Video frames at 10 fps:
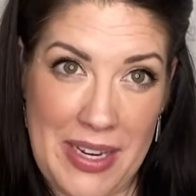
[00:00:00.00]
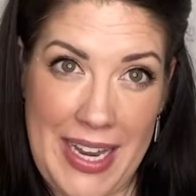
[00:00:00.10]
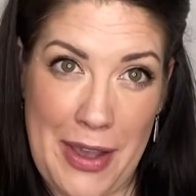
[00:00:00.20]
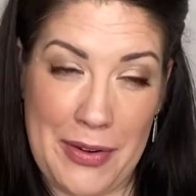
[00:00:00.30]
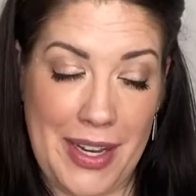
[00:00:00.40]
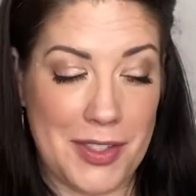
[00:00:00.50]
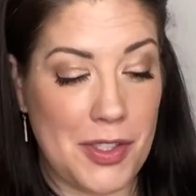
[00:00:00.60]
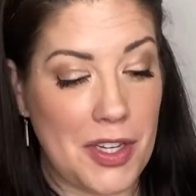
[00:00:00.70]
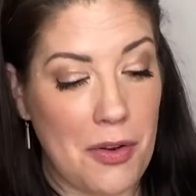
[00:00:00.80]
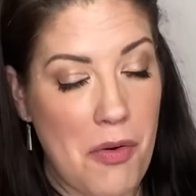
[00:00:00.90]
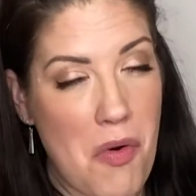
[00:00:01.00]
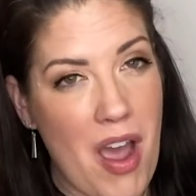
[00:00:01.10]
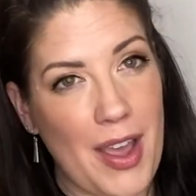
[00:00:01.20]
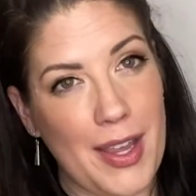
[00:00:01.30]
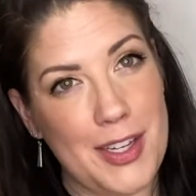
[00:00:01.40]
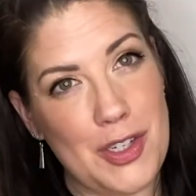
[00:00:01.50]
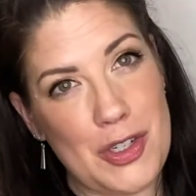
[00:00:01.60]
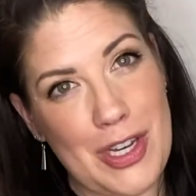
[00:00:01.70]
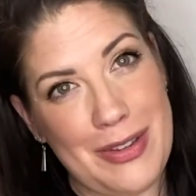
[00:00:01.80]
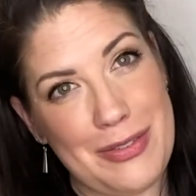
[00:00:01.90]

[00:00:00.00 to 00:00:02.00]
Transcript: down, and so I shift.